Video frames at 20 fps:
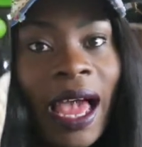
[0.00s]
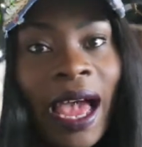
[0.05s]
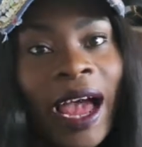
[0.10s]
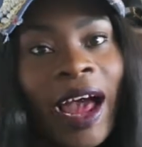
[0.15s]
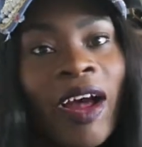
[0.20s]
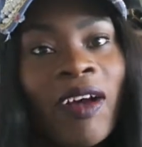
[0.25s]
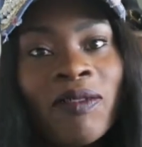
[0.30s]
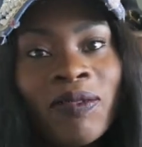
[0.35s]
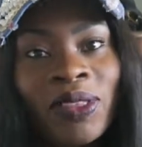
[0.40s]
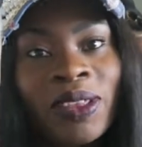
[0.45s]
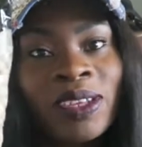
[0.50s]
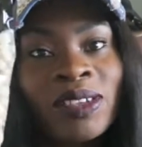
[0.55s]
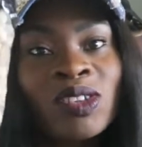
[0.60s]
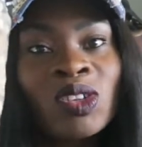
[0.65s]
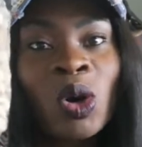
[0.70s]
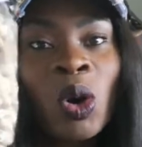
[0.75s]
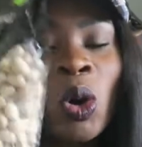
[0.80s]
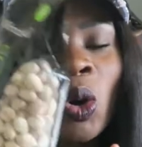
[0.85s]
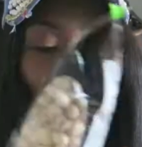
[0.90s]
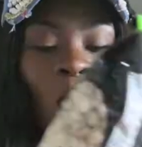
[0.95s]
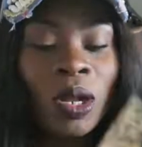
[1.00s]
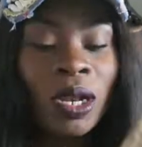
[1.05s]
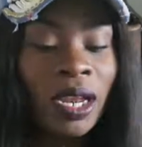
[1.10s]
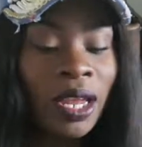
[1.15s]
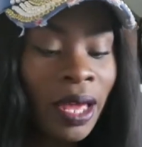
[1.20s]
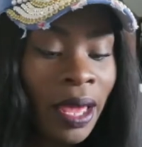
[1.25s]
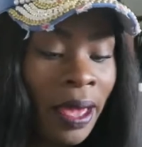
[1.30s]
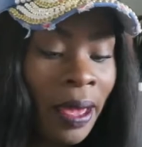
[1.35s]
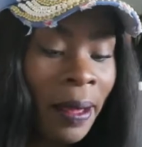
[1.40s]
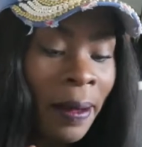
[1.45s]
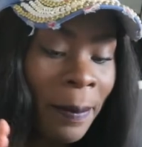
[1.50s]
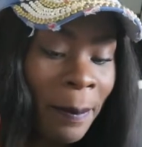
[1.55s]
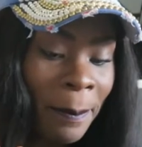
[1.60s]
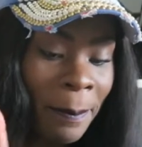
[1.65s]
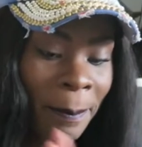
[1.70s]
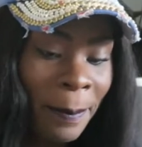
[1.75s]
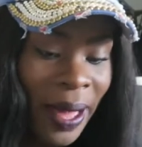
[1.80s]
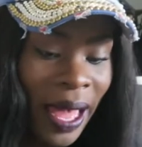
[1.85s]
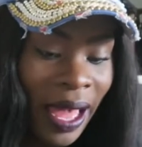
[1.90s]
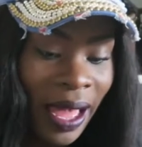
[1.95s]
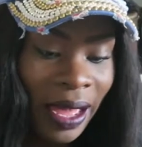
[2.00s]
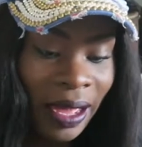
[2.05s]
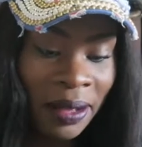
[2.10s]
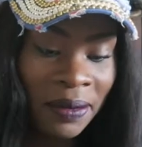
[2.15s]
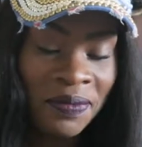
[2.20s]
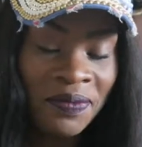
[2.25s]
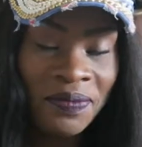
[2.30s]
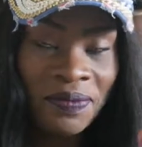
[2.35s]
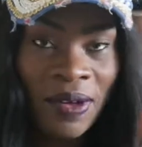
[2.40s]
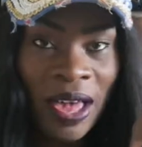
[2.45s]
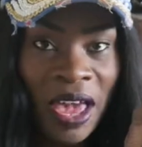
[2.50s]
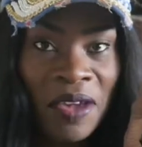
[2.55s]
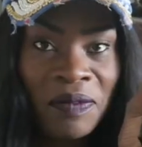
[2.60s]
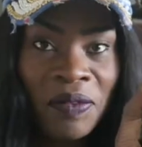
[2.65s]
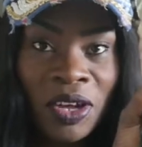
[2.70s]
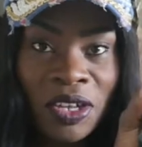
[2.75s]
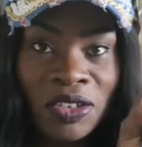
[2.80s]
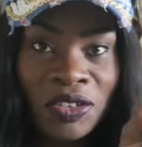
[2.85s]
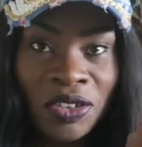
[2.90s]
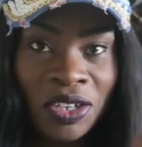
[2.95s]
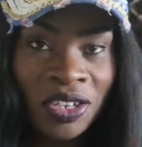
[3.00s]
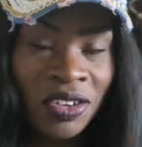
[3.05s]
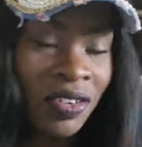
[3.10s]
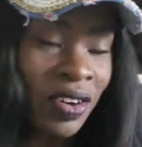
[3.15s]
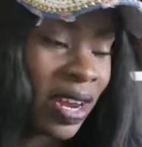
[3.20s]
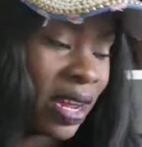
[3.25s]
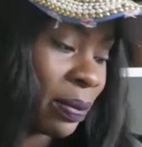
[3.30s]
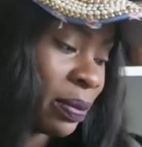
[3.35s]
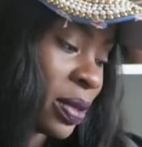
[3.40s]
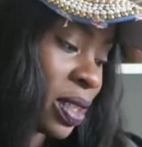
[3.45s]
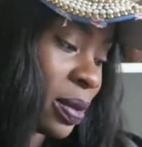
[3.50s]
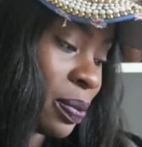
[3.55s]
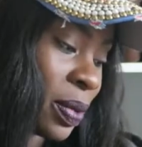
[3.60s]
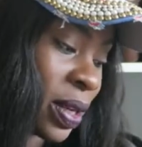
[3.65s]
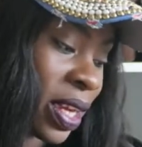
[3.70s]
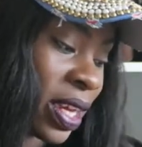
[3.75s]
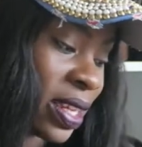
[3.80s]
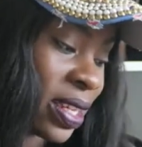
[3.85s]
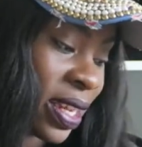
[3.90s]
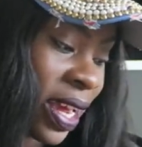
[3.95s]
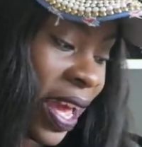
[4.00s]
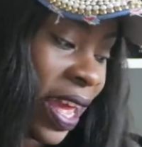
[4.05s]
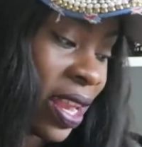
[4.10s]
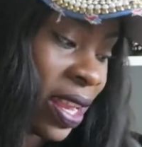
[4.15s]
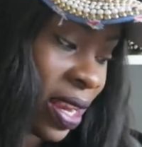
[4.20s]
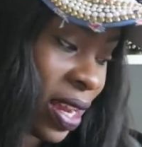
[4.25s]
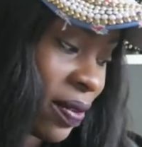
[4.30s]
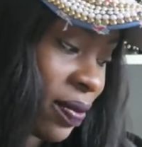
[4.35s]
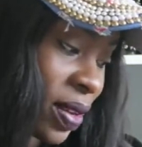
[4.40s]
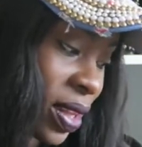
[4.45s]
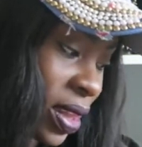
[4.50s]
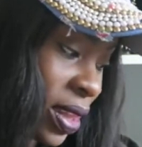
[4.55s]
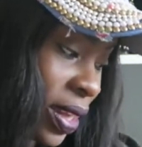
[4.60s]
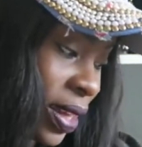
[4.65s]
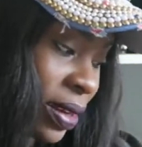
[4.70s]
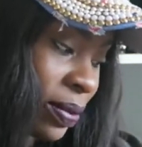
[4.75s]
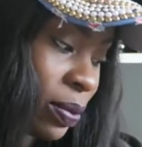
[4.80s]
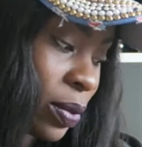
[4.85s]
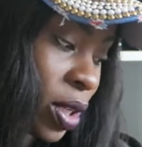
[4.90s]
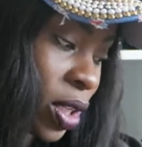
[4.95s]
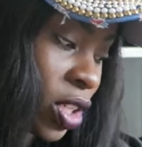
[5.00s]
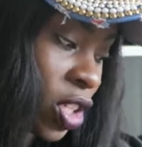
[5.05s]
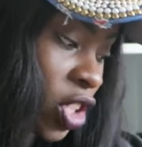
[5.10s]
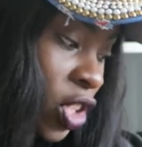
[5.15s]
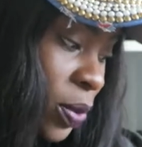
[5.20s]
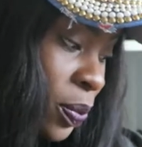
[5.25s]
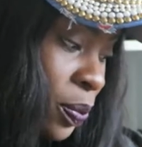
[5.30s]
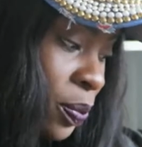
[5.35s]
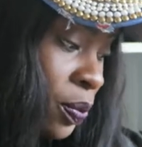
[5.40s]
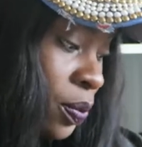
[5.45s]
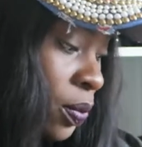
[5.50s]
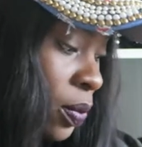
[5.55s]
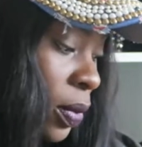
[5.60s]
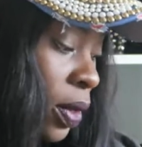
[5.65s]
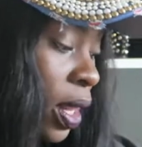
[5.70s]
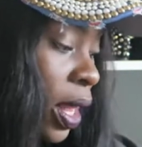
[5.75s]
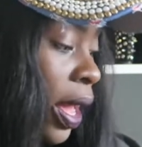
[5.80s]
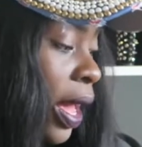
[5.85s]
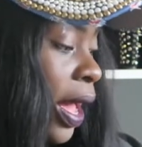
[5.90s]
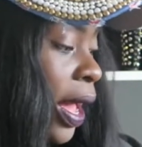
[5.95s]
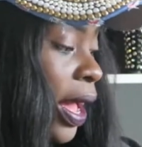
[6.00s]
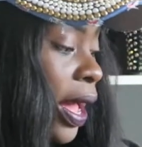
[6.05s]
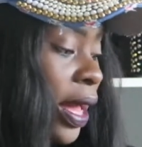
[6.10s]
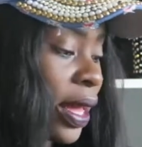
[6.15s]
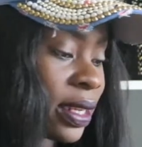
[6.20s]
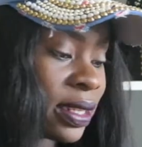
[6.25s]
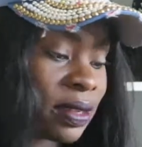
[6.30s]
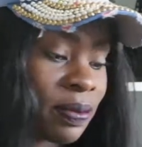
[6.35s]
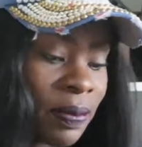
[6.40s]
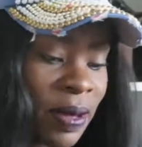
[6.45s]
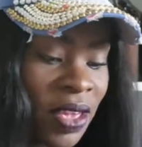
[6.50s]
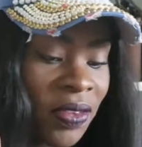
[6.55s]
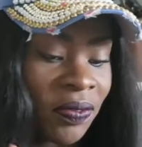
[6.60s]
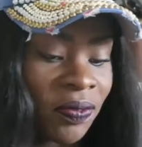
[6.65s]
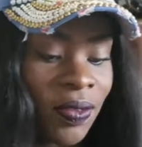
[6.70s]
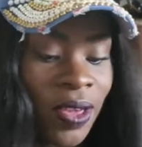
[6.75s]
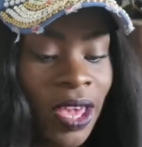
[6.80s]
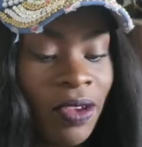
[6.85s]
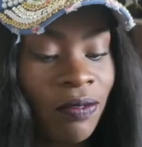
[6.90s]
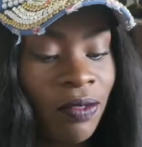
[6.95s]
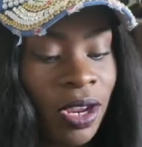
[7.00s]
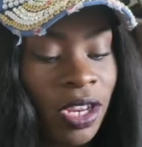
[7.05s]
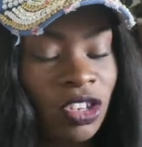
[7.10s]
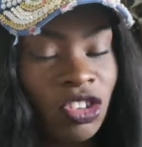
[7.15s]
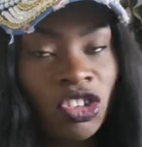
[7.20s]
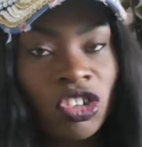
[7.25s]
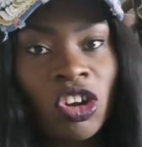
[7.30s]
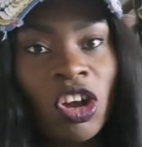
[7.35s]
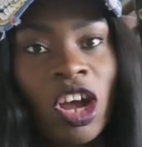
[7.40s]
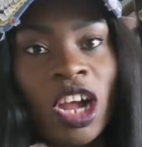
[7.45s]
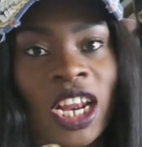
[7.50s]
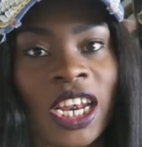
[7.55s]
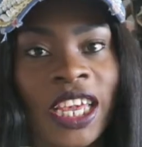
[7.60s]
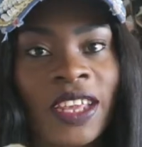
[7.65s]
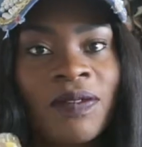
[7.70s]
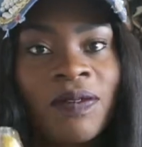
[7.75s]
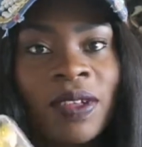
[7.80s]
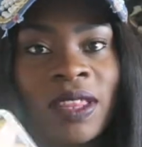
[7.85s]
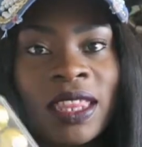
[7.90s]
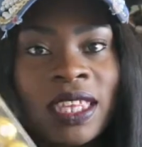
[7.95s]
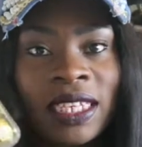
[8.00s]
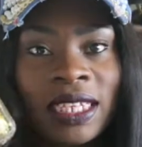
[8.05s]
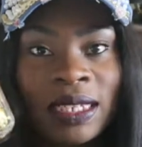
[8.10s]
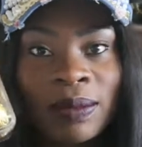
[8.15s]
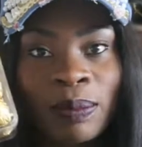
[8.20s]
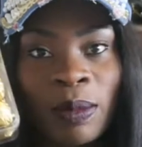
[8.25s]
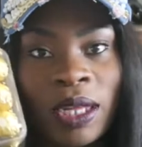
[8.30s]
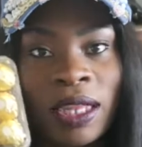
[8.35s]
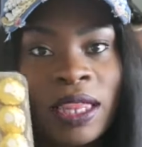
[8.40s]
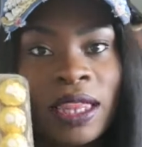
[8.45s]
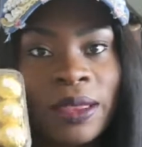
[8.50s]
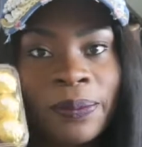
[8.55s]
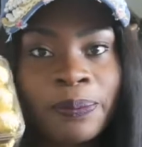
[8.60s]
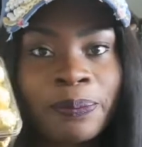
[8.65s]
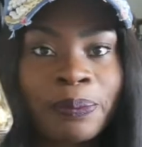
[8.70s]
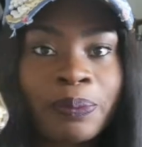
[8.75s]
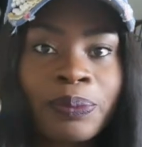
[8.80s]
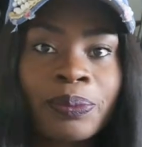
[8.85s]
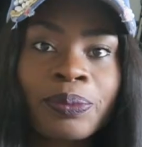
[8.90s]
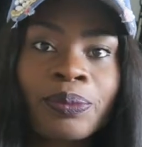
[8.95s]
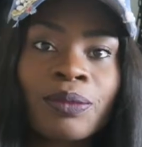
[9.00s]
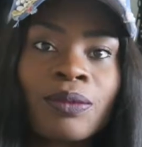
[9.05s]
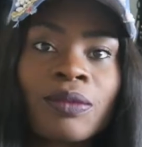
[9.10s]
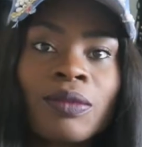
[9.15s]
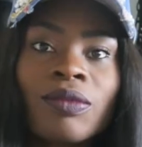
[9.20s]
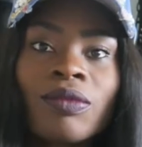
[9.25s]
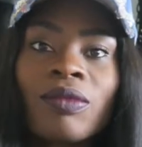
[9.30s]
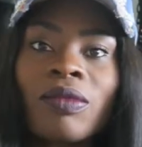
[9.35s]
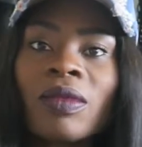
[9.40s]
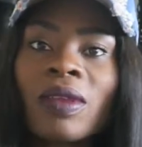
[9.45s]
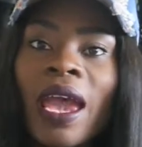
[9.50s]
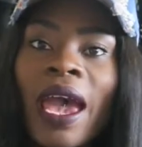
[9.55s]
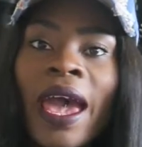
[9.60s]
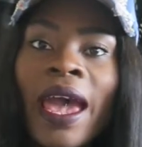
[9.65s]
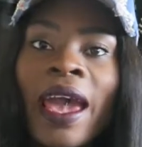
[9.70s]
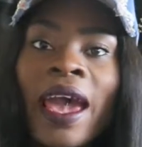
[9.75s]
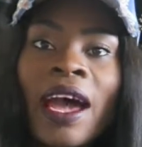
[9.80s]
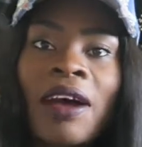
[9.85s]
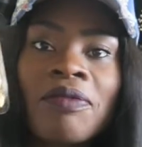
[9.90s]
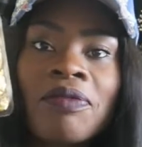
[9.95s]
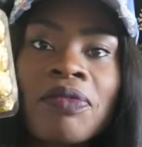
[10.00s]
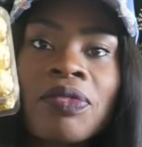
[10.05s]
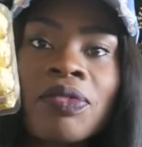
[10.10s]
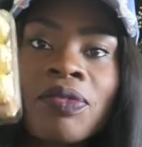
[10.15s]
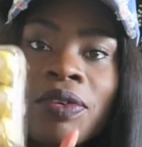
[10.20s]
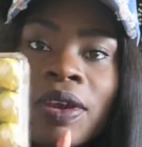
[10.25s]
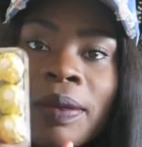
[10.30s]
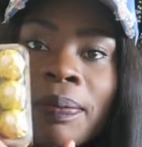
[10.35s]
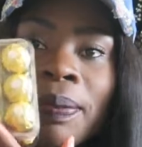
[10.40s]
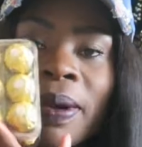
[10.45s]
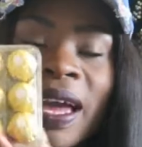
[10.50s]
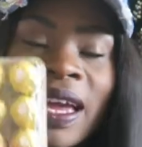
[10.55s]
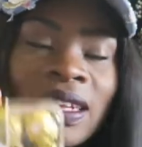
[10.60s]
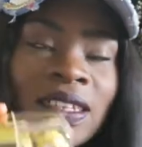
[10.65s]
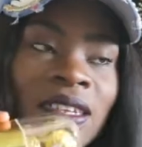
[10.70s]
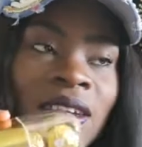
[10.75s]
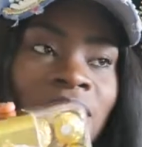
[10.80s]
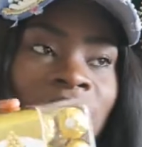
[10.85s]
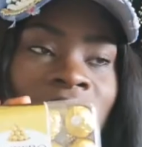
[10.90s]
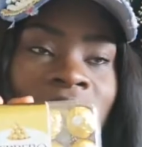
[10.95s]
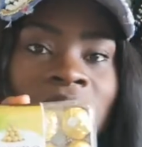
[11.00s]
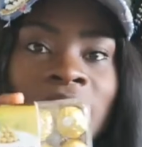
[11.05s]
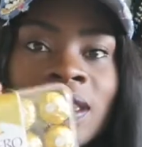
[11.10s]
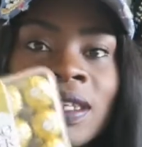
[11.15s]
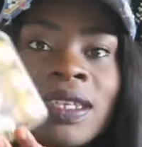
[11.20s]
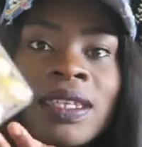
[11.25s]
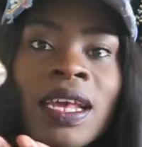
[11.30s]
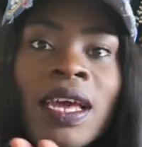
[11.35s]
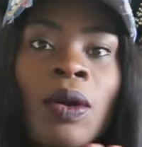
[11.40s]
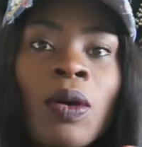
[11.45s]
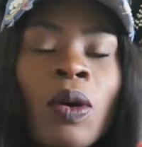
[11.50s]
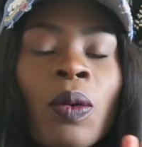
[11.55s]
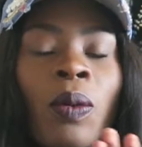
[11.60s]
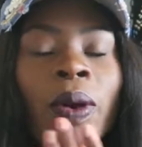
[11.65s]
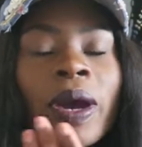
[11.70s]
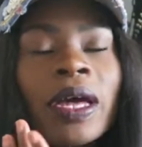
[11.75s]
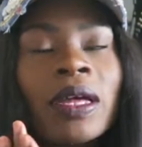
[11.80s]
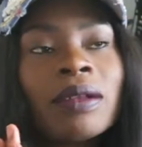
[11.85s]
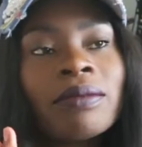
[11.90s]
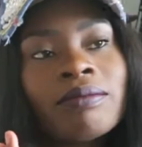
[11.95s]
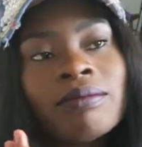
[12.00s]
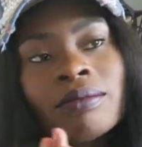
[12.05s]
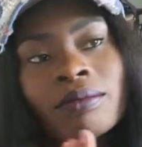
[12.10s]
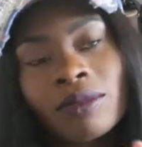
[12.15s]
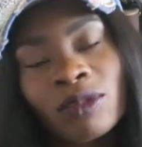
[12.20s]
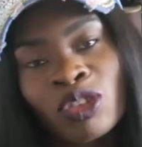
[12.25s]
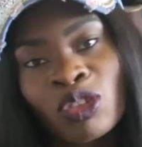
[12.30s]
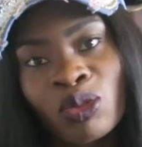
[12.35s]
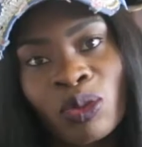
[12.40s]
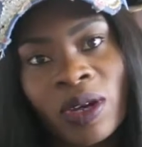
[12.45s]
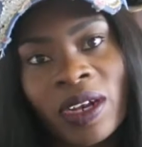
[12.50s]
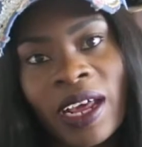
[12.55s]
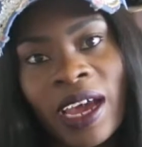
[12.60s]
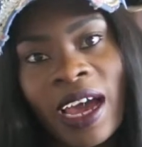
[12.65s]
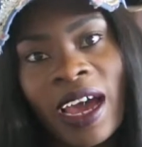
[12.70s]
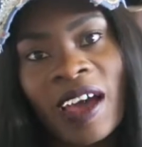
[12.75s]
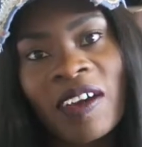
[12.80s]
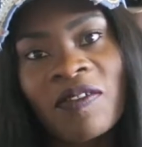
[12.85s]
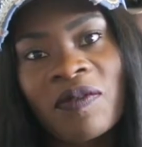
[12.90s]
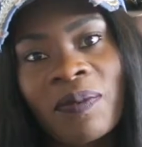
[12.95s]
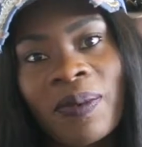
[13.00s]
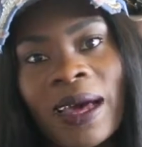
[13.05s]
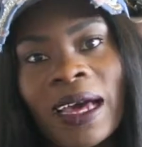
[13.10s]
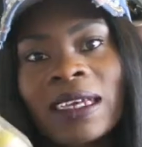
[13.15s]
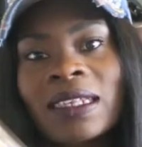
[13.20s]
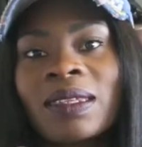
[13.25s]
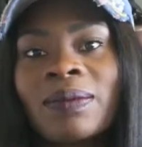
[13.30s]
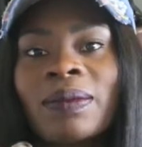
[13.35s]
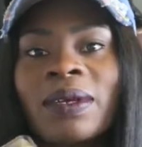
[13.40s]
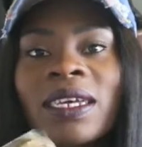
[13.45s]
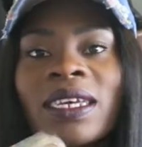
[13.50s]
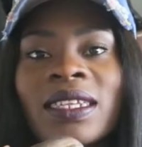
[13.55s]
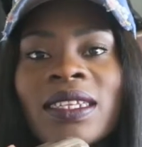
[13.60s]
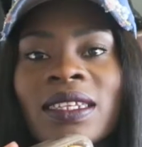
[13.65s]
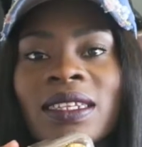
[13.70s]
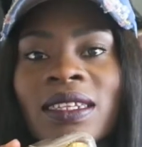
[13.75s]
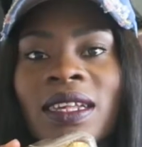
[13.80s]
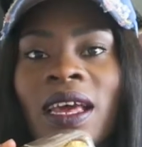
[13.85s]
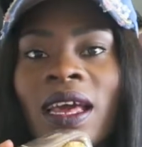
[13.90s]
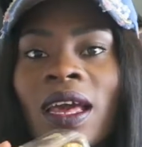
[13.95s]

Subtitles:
have this whole bag, 500 grams, because I love it that much. And my favorite chocolate for this month, I have three packs of these. Well, 2.5 packs, because